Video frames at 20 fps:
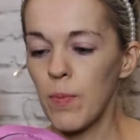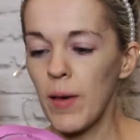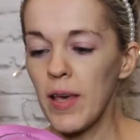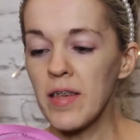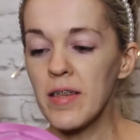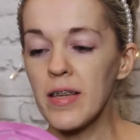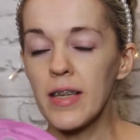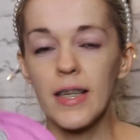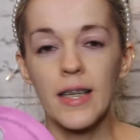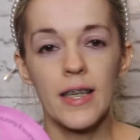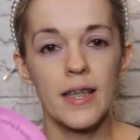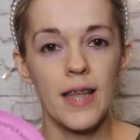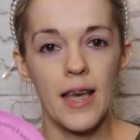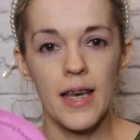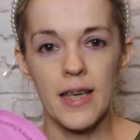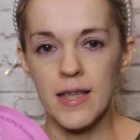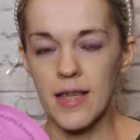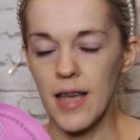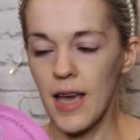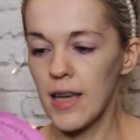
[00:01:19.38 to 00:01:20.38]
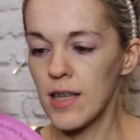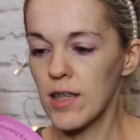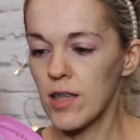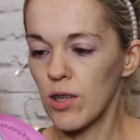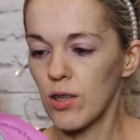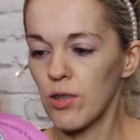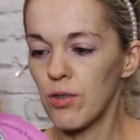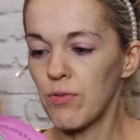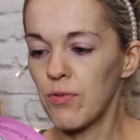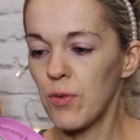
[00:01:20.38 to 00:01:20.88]
basically they say
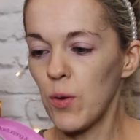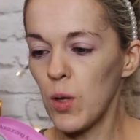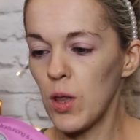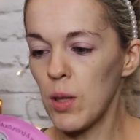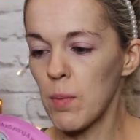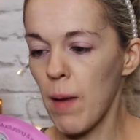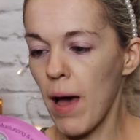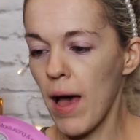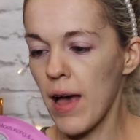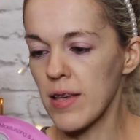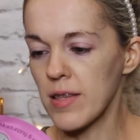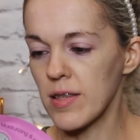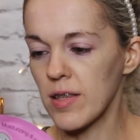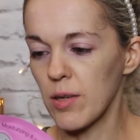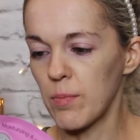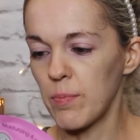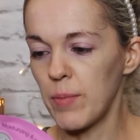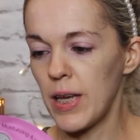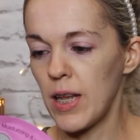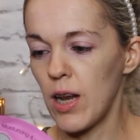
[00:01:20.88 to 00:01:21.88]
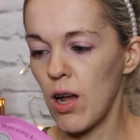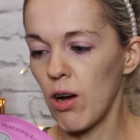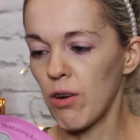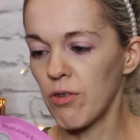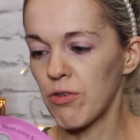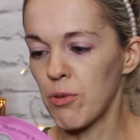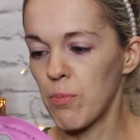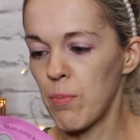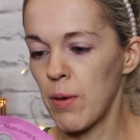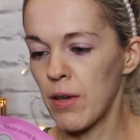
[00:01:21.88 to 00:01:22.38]
to unfold the mask and peel
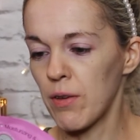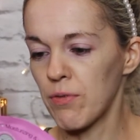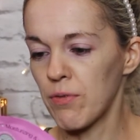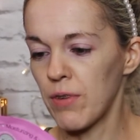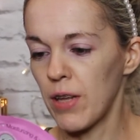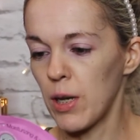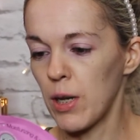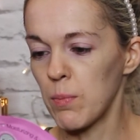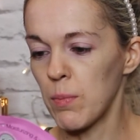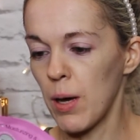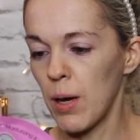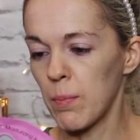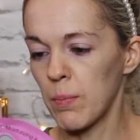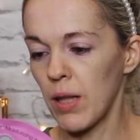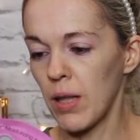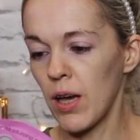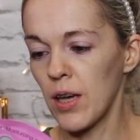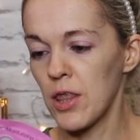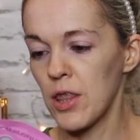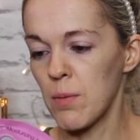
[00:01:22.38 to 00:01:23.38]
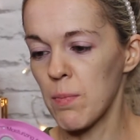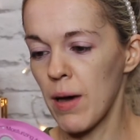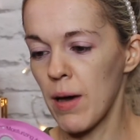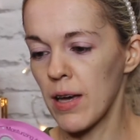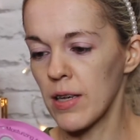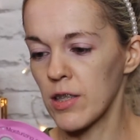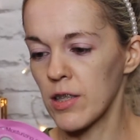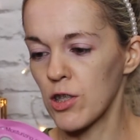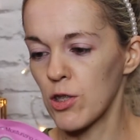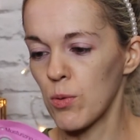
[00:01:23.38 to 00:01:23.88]
off the pink film, apply the
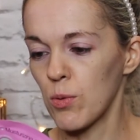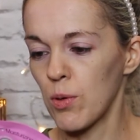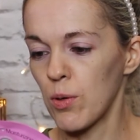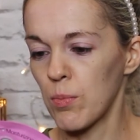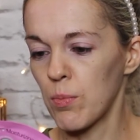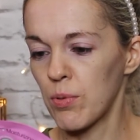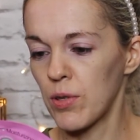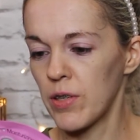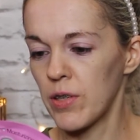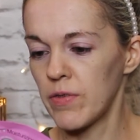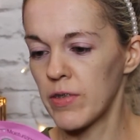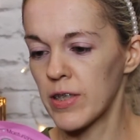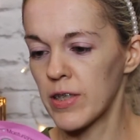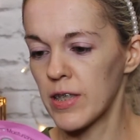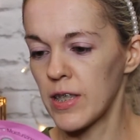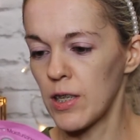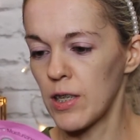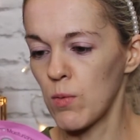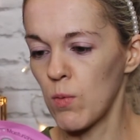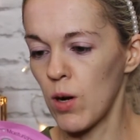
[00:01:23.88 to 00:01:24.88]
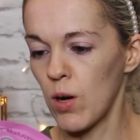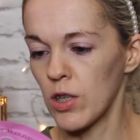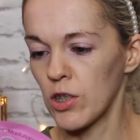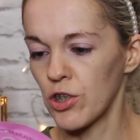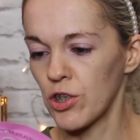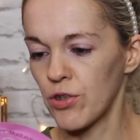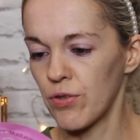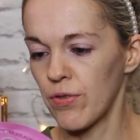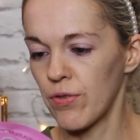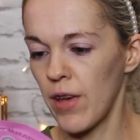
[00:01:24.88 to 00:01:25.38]
mask to a previously
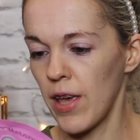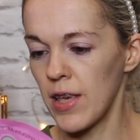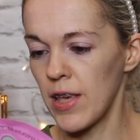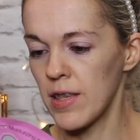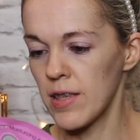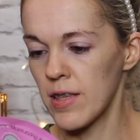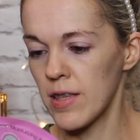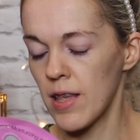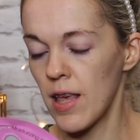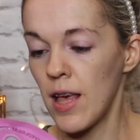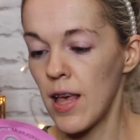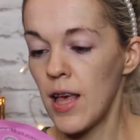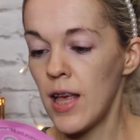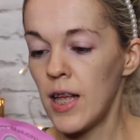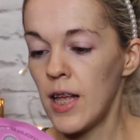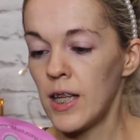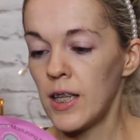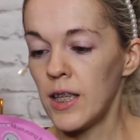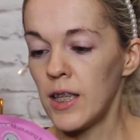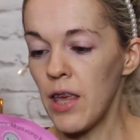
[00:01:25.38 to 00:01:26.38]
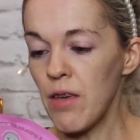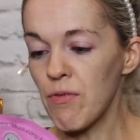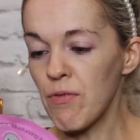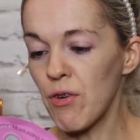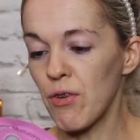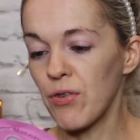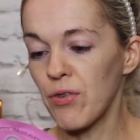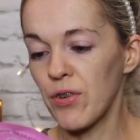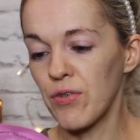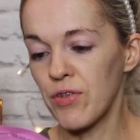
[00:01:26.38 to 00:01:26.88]
washed face, leave
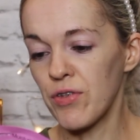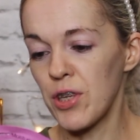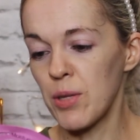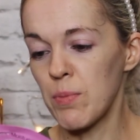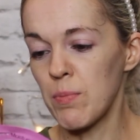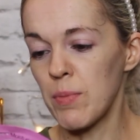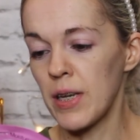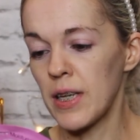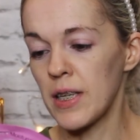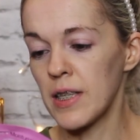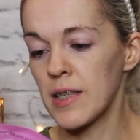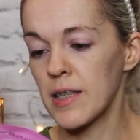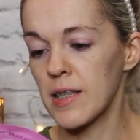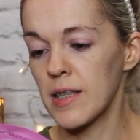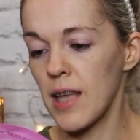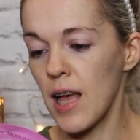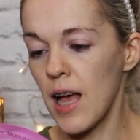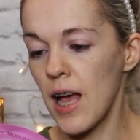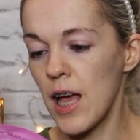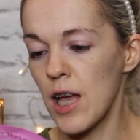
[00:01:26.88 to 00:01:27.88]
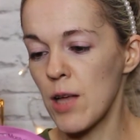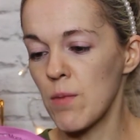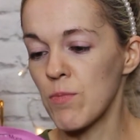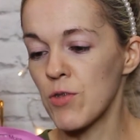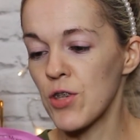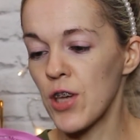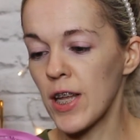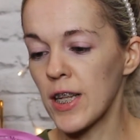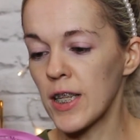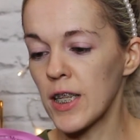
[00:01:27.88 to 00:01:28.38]
for 15 minutes and
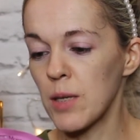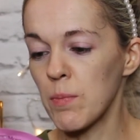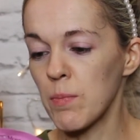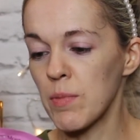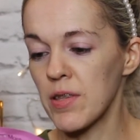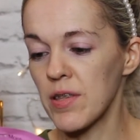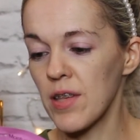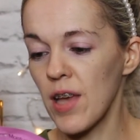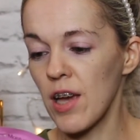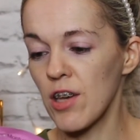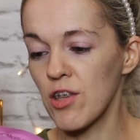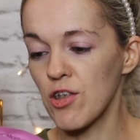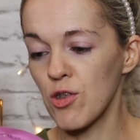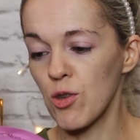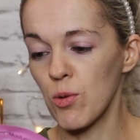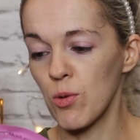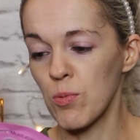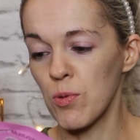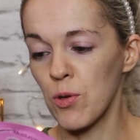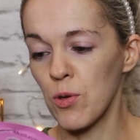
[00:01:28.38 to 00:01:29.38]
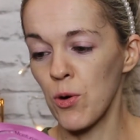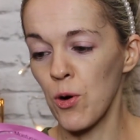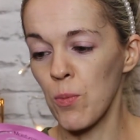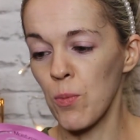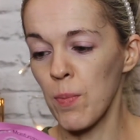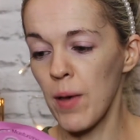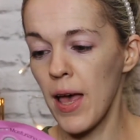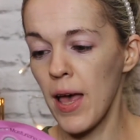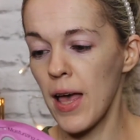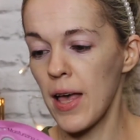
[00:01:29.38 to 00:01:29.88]
gently massage to absorb